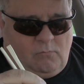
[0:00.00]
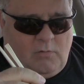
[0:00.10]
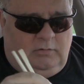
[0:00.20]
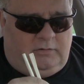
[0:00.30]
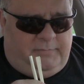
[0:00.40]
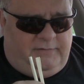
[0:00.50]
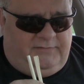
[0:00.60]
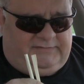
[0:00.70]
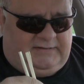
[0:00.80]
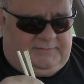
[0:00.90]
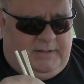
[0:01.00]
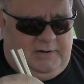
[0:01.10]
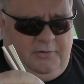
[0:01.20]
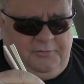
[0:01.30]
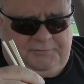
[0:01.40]
a little bit of assessment
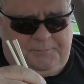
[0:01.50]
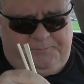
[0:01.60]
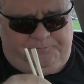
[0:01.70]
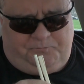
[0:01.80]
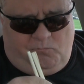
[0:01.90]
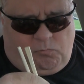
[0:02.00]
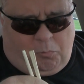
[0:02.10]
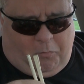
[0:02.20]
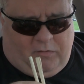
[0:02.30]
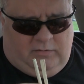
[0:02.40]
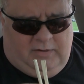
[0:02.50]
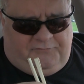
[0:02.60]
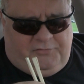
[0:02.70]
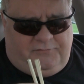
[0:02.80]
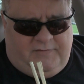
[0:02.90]
on those.
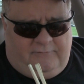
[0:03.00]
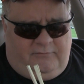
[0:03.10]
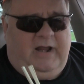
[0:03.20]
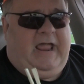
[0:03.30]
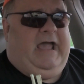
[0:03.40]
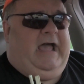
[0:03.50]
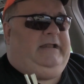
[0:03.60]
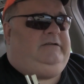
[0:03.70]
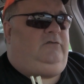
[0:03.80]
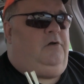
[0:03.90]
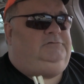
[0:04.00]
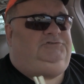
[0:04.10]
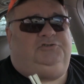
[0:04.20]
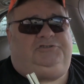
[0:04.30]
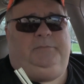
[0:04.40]
If you've never had
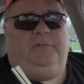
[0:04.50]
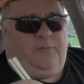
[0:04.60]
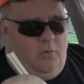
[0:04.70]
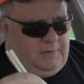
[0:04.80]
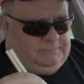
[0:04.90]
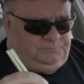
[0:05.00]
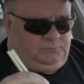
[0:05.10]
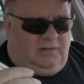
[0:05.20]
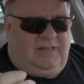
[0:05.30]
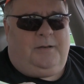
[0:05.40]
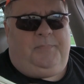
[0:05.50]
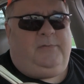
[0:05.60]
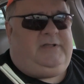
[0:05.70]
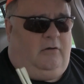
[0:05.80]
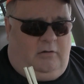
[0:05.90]
sushi before, a lot of
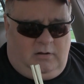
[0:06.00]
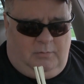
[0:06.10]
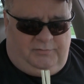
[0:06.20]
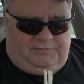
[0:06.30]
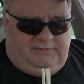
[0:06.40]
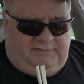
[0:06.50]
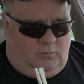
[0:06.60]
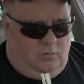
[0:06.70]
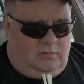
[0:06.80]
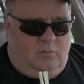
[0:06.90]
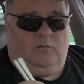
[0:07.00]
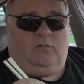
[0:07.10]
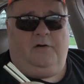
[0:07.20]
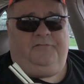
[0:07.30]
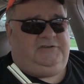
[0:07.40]
people get hung up with this quote-unquote
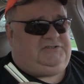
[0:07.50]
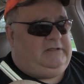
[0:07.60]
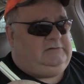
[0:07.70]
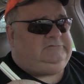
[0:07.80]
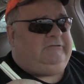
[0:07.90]
raw fish thing.